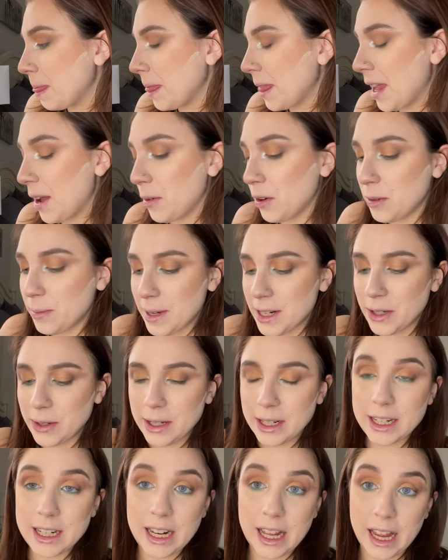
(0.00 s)
What am I doing
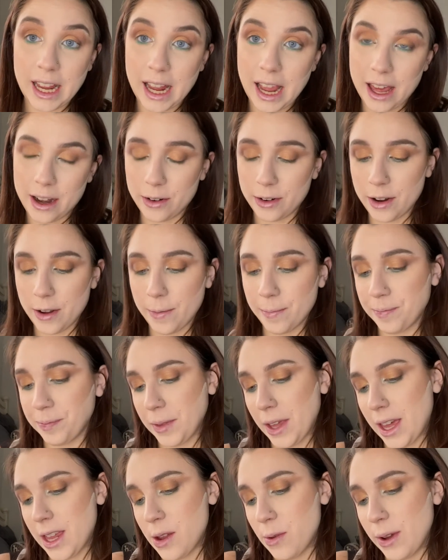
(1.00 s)
today? I don't know.
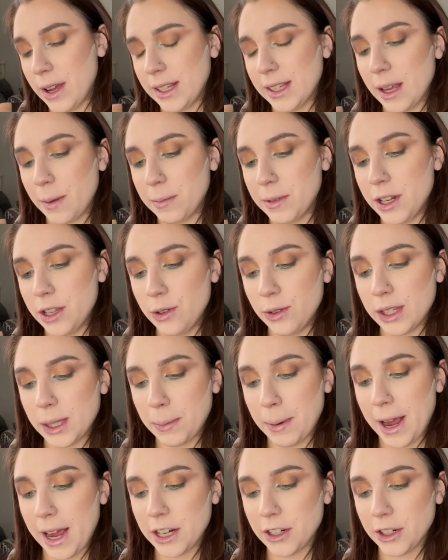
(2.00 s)
Anyways, I'm gonna use the
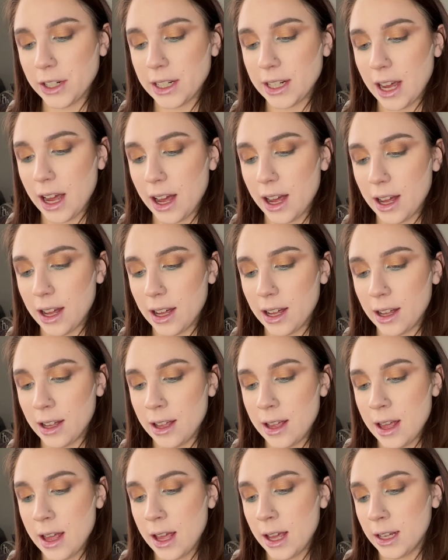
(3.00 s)
Patrick Ta
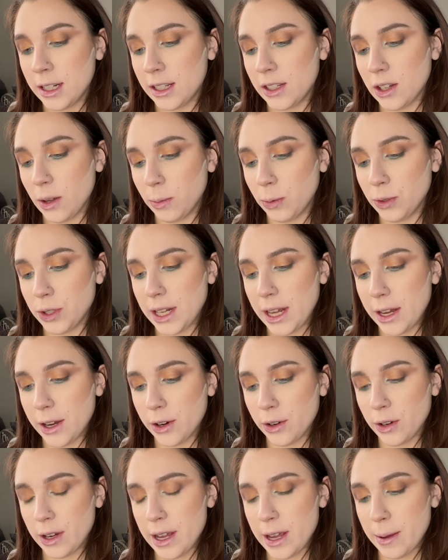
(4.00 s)
Double Take
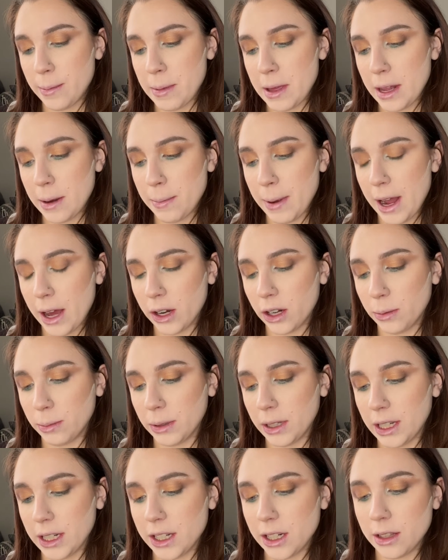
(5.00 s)
Cream and Powder
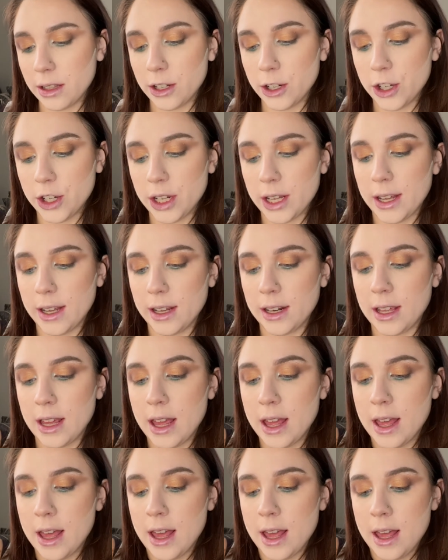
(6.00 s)
Blush in the shade
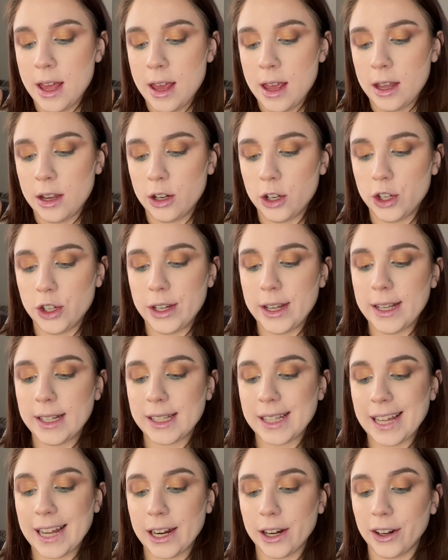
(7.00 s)
She's
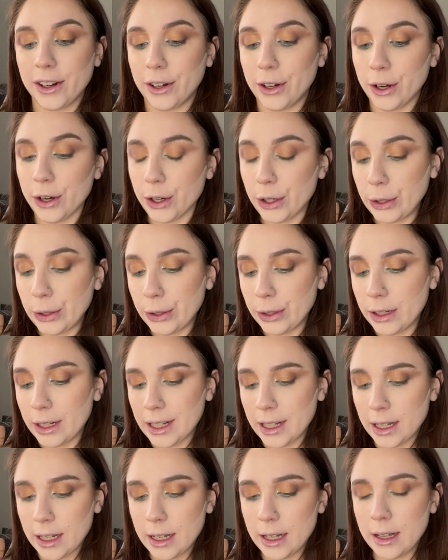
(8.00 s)
That Girl.
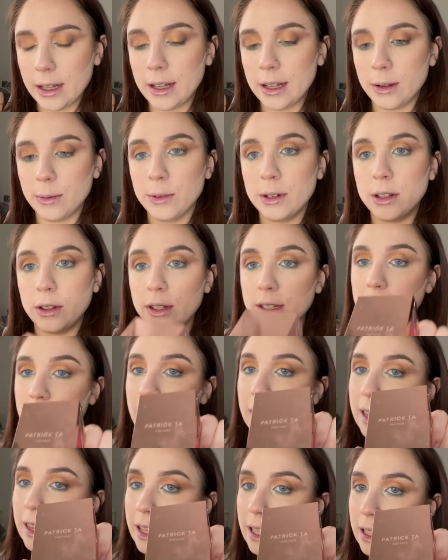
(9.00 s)
It looks
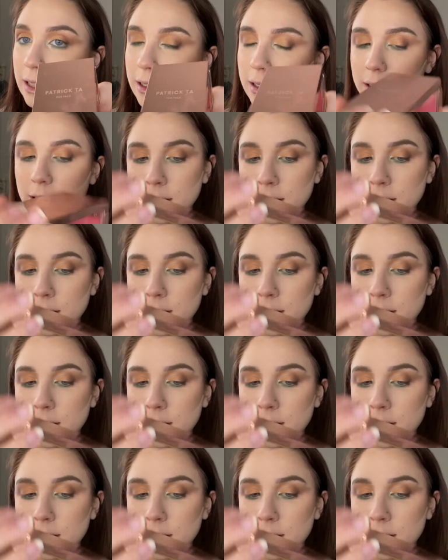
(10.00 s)
like this.